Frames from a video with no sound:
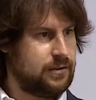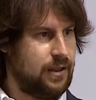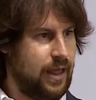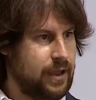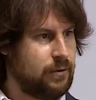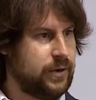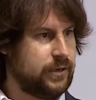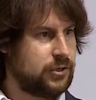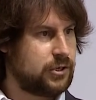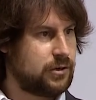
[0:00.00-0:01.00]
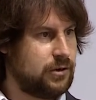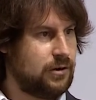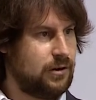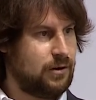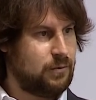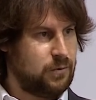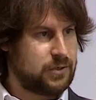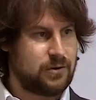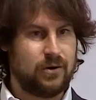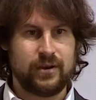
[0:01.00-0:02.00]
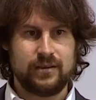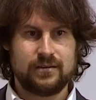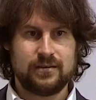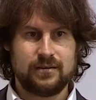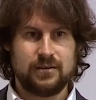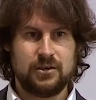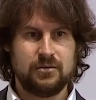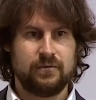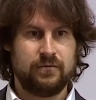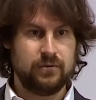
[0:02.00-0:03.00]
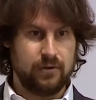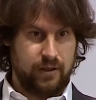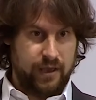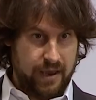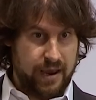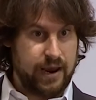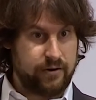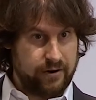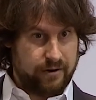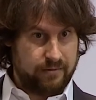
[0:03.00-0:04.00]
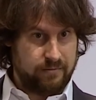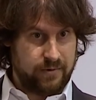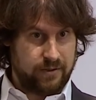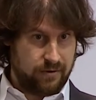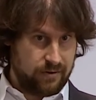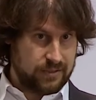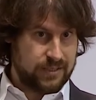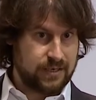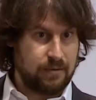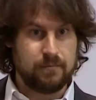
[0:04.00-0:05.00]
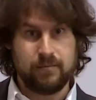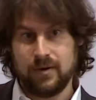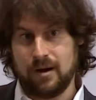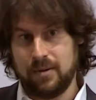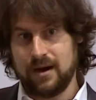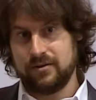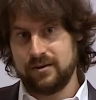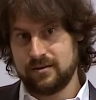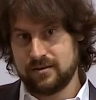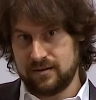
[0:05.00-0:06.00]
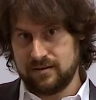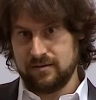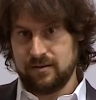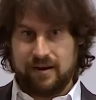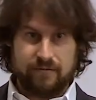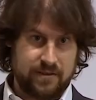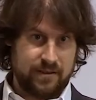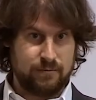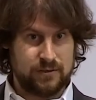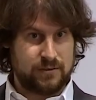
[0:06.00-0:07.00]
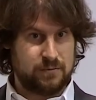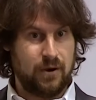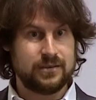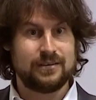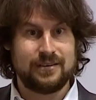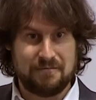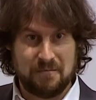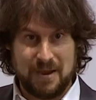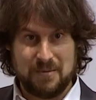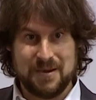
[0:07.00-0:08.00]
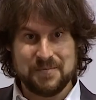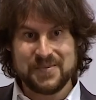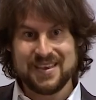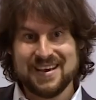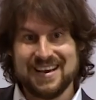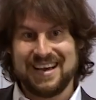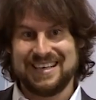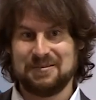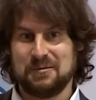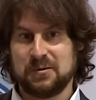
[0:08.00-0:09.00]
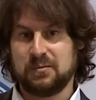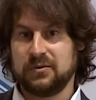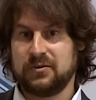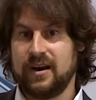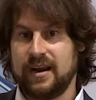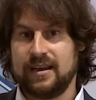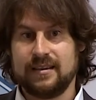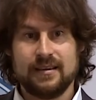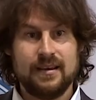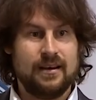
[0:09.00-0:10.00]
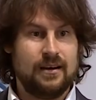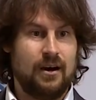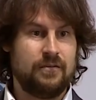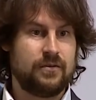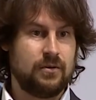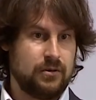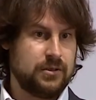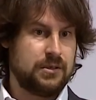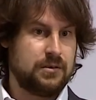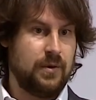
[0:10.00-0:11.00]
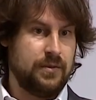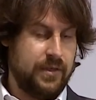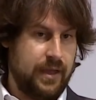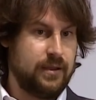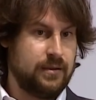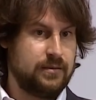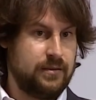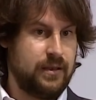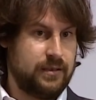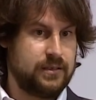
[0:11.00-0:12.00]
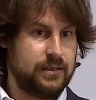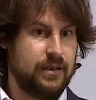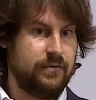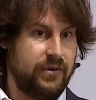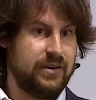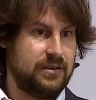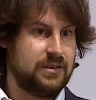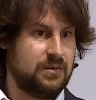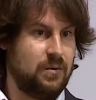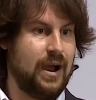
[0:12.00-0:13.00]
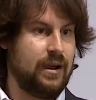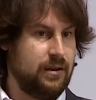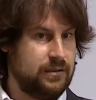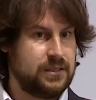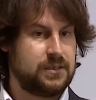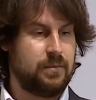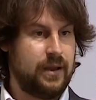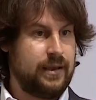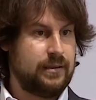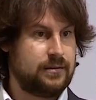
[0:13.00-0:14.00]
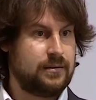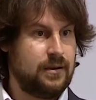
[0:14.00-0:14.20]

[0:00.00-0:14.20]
the language uh, was coined to the feudal era. We've heard some about it, and not everything was as positive, maybe, as it was portrayed. Of course, one thing that's different is violence played